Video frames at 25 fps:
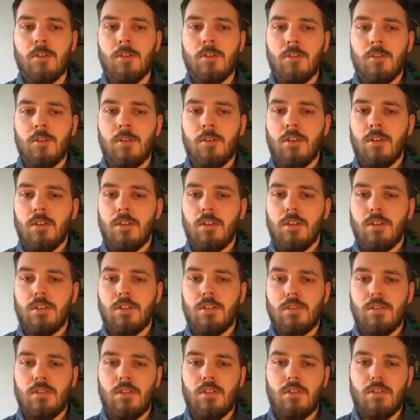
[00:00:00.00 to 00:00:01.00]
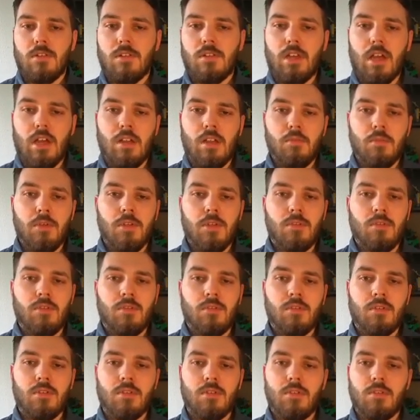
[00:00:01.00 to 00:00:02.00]
that most
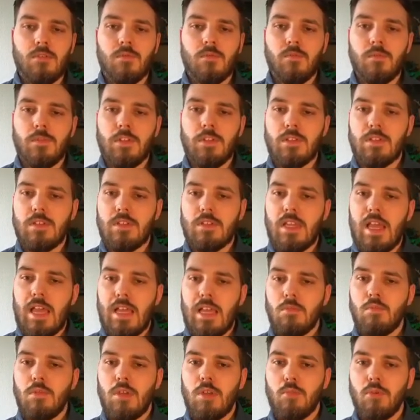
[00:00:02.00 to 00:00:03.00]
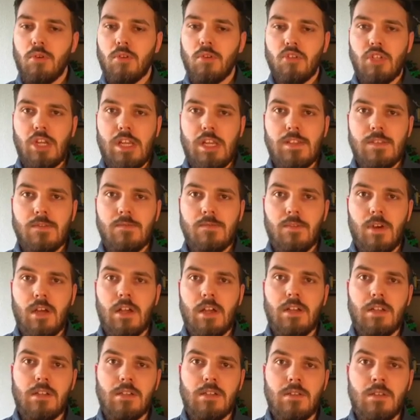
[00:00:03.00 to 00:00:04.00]
difficult is to
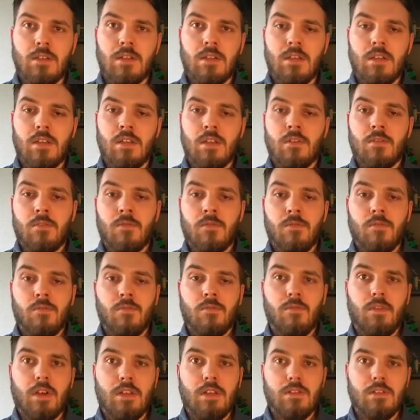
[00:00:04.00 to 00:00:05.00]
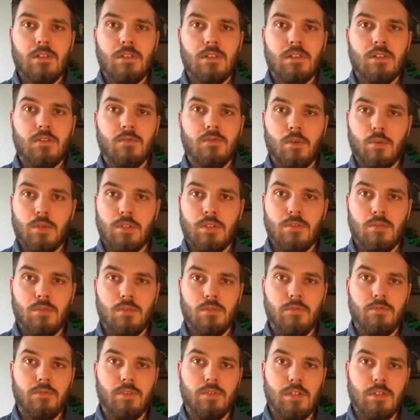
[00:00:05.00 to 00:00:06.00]
get the
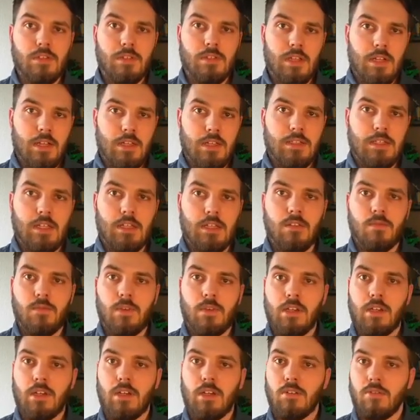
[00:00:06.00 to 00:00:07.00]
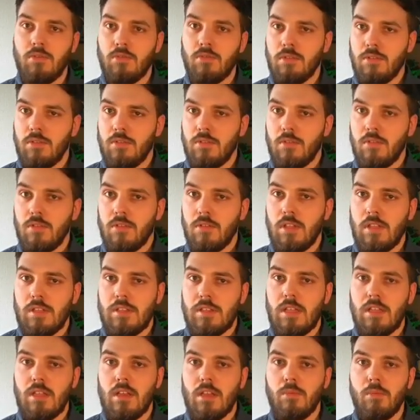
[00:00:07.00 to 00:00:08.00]
JSON file connected
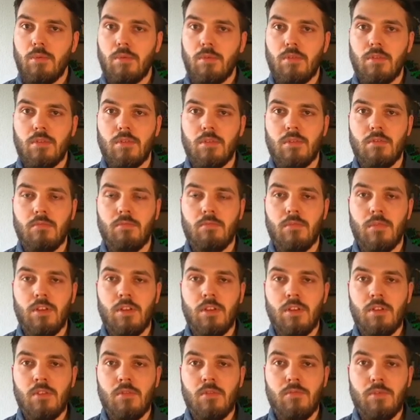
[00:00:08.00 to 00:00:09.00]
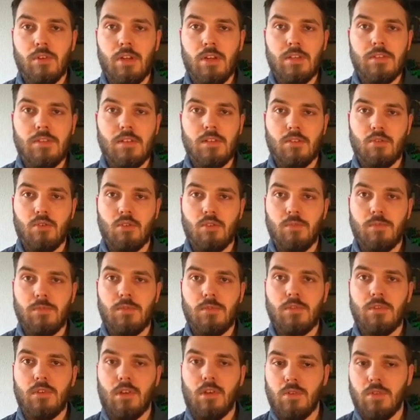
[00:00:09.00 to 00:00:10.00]
um, that sets
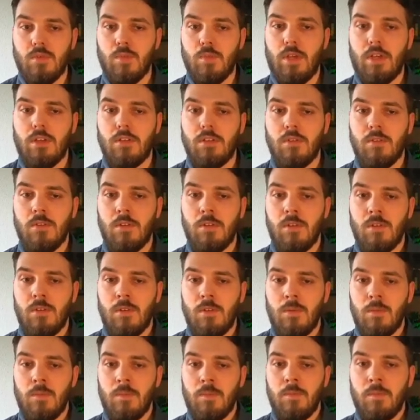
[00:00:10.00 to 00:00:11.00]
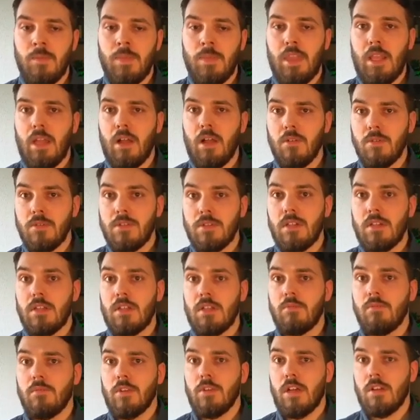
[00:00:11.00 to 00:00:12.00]
up the information for the TLS
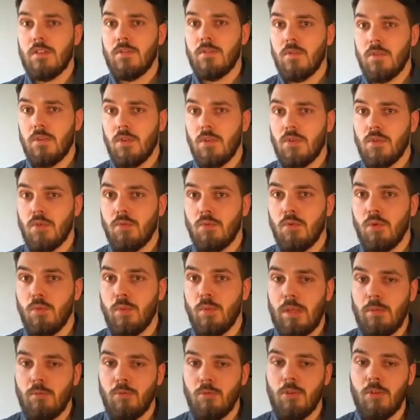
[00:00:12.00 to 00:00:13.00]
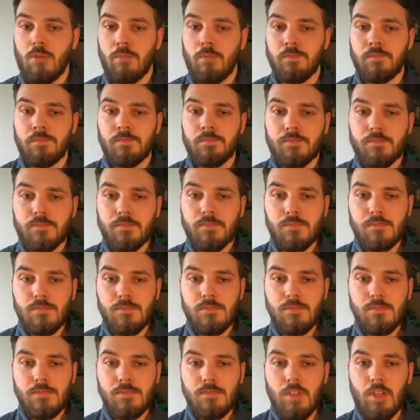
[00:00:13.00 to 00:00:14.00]
certificate, for example.
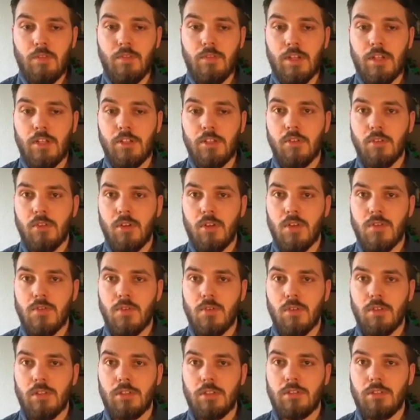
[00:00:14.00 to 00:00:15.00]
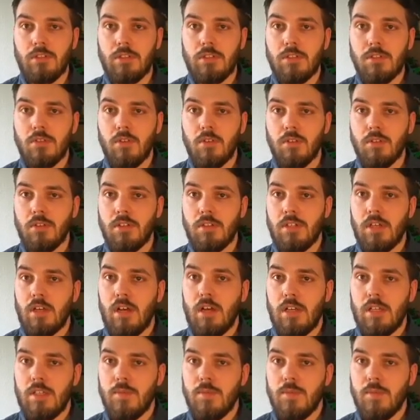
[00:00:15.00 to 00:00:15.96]
Furthermore, you can have